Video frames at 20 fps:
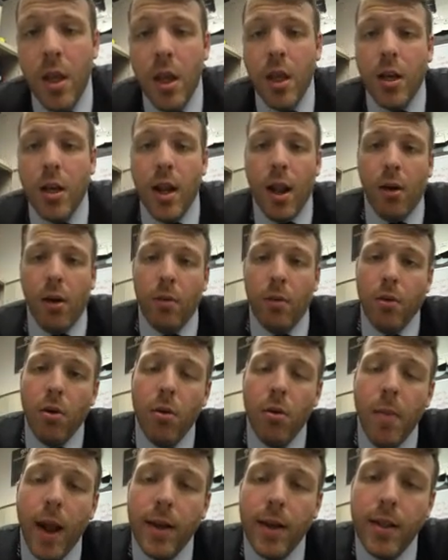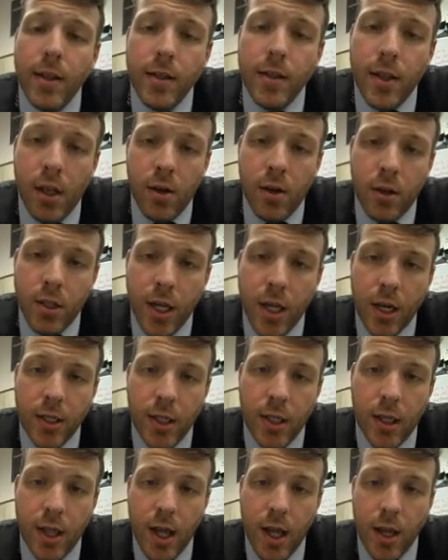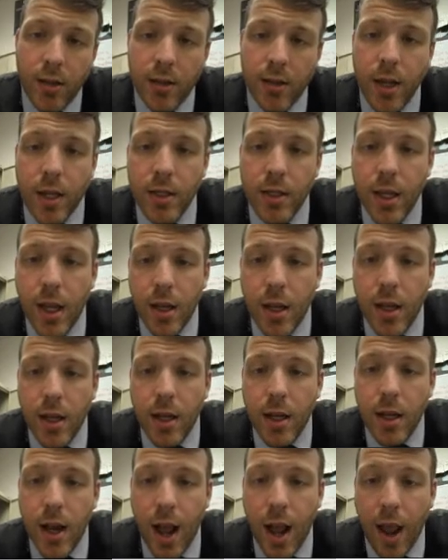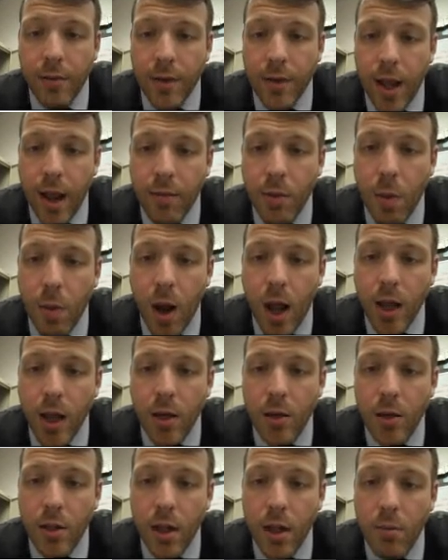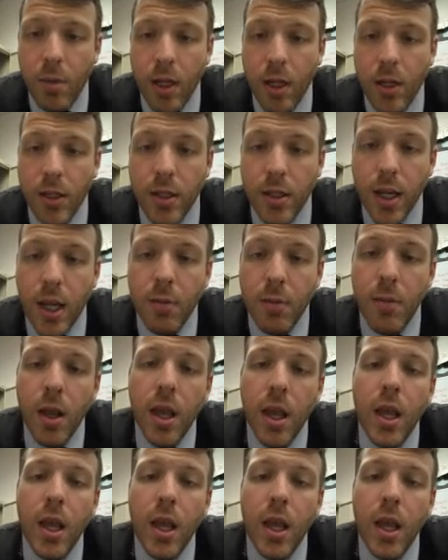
Now, going back to these intersecting lines, I said it doesn't have to have the y-intercept being the same.